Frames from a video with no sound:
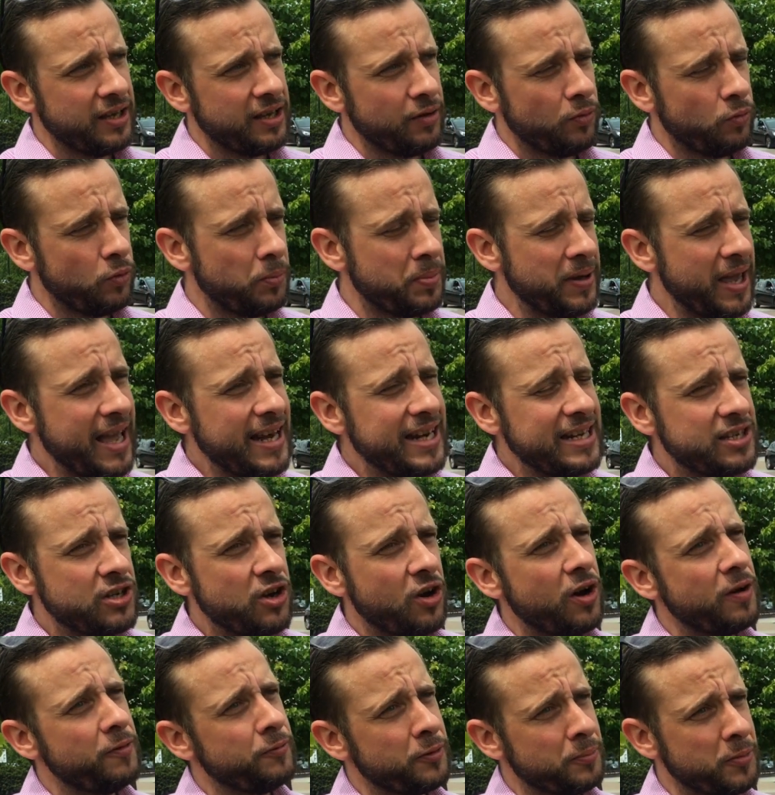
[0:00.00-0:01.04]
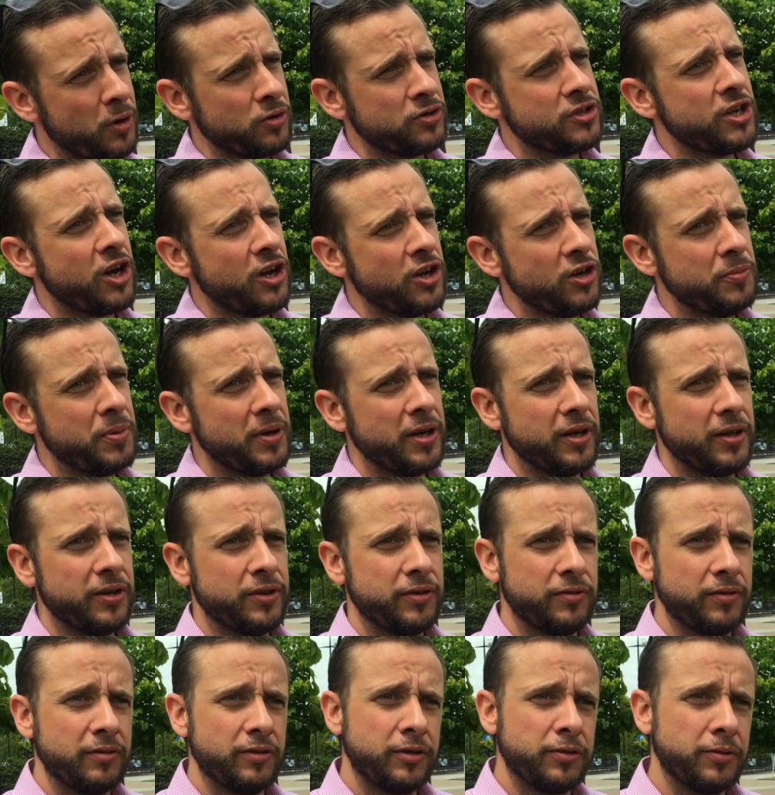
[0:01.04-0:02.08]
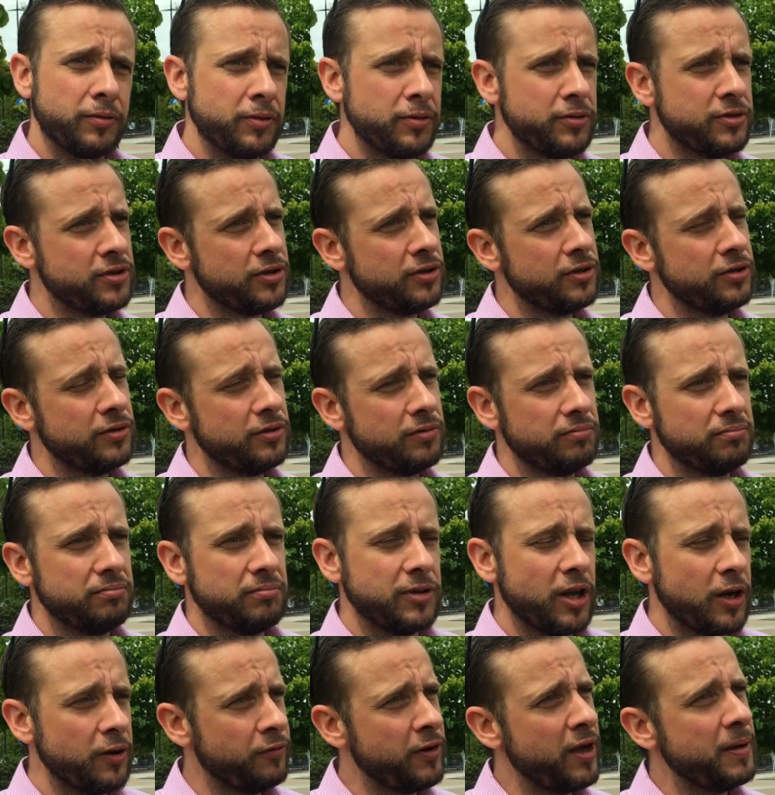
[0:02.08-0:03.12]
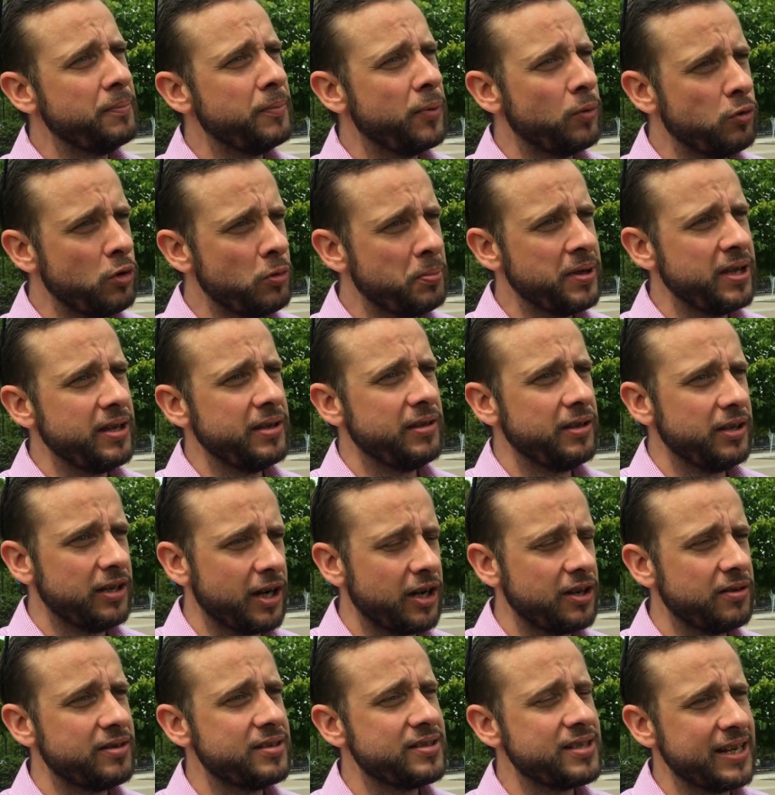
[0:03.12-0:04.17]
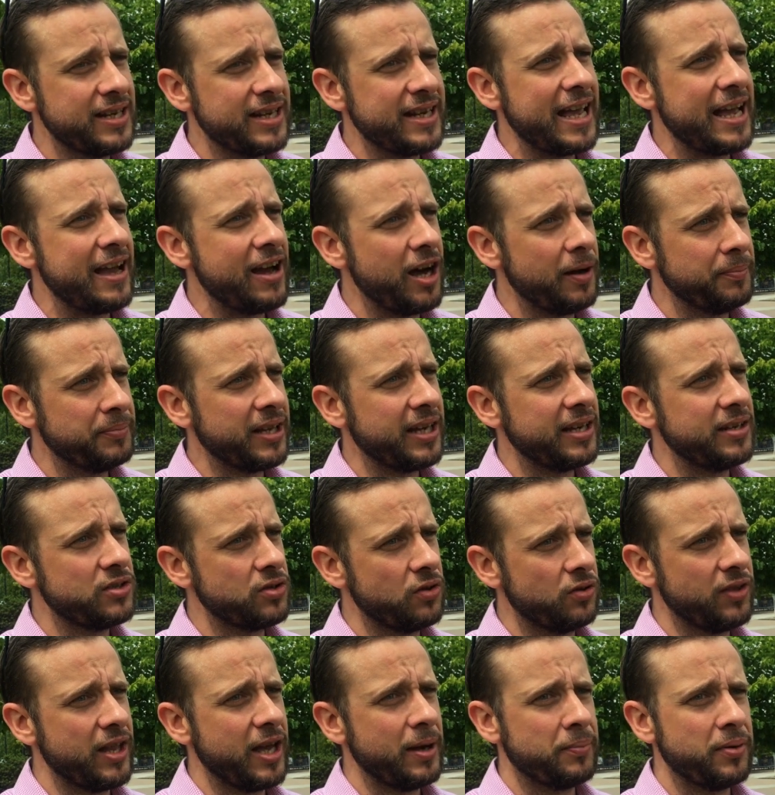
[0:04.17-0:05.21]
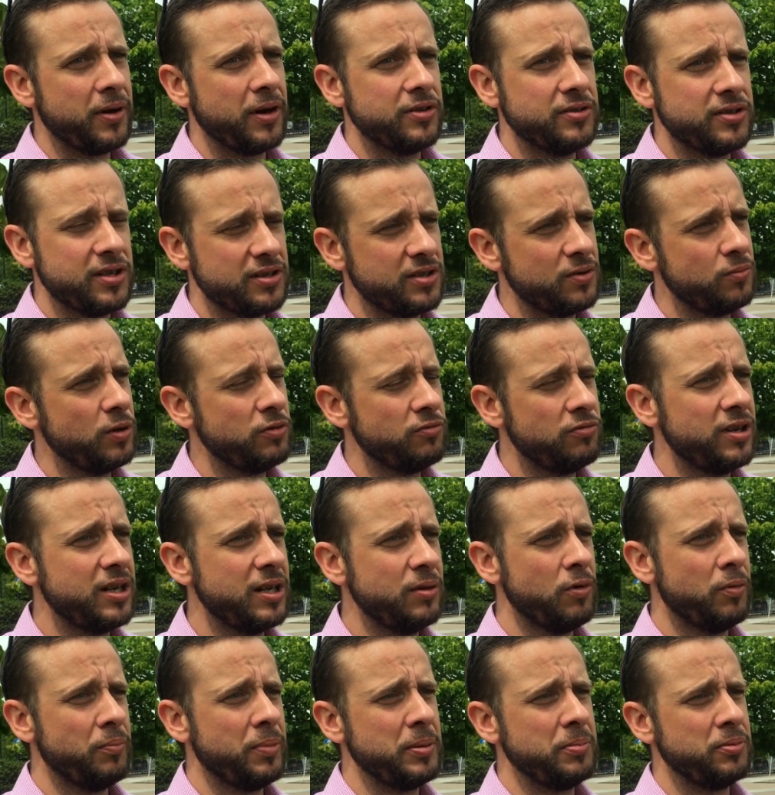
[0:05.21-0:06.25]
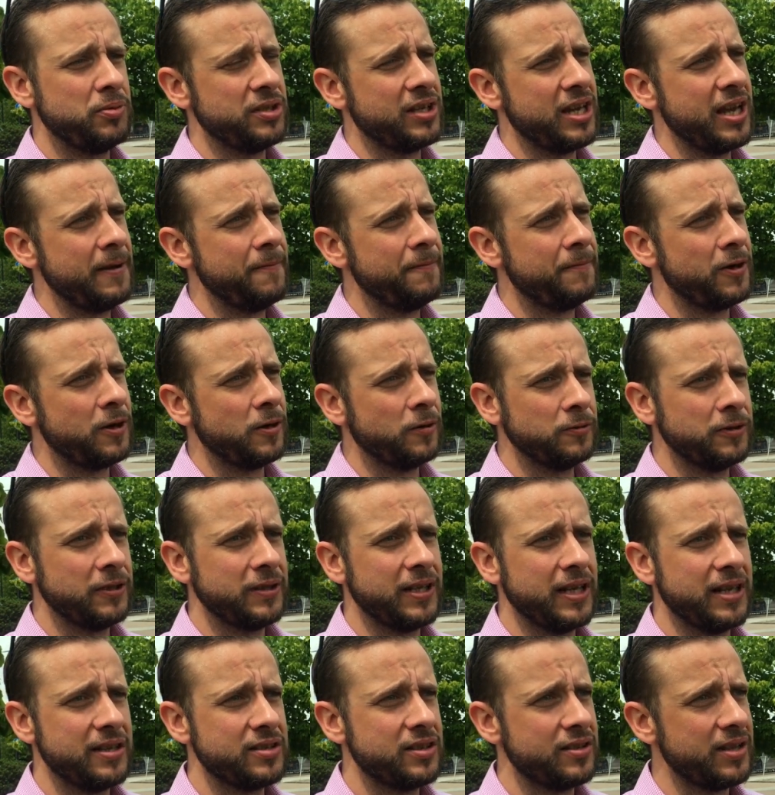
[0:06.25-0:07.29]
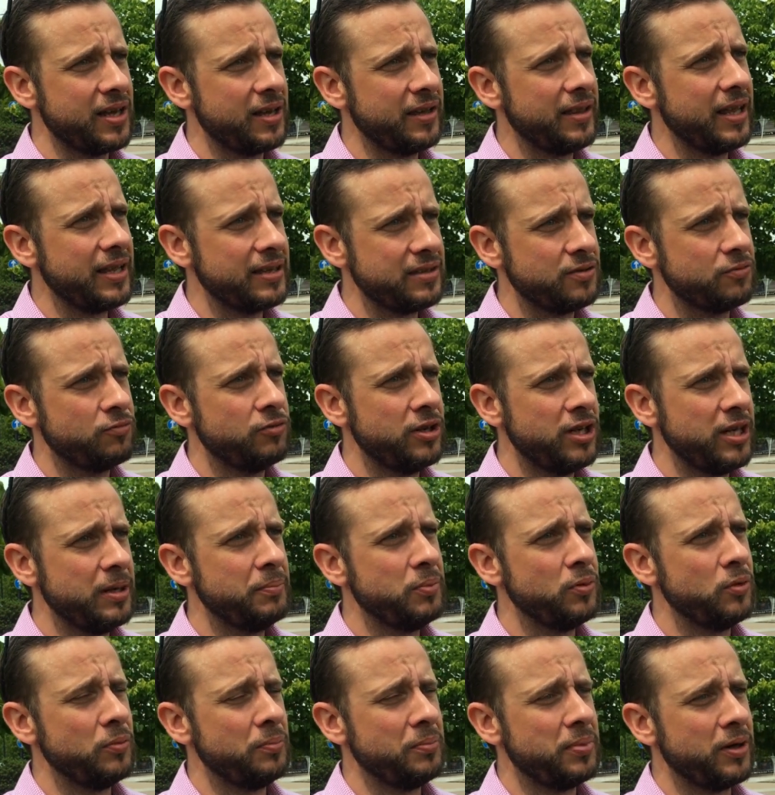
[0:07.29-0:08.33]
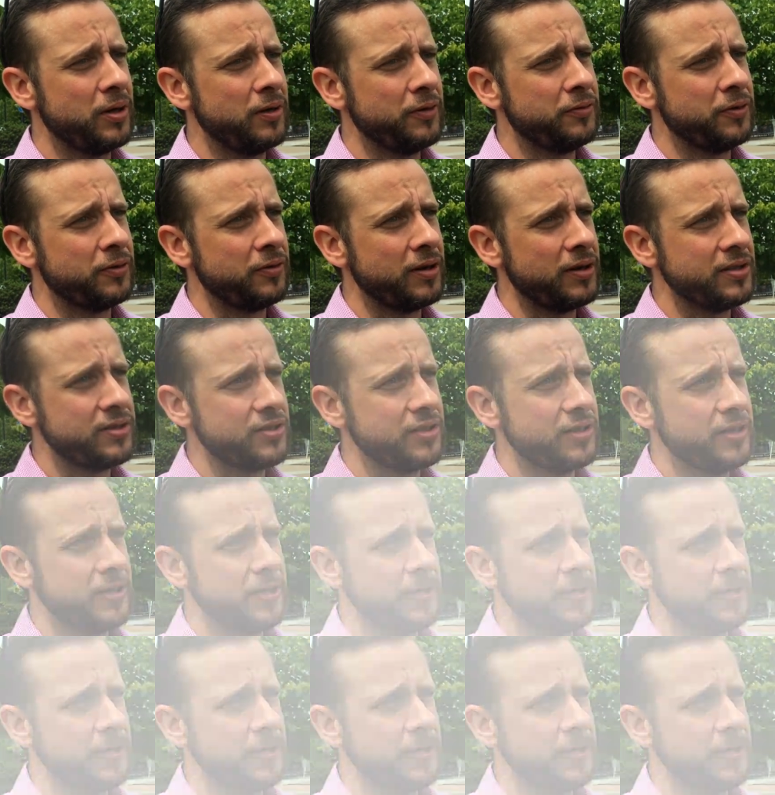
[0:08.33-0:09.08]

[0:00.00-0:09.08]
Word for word: will be any time from October through to November we'll be you know sending out updates on that process and we really want people to get involved in that so that that's a really important part for us.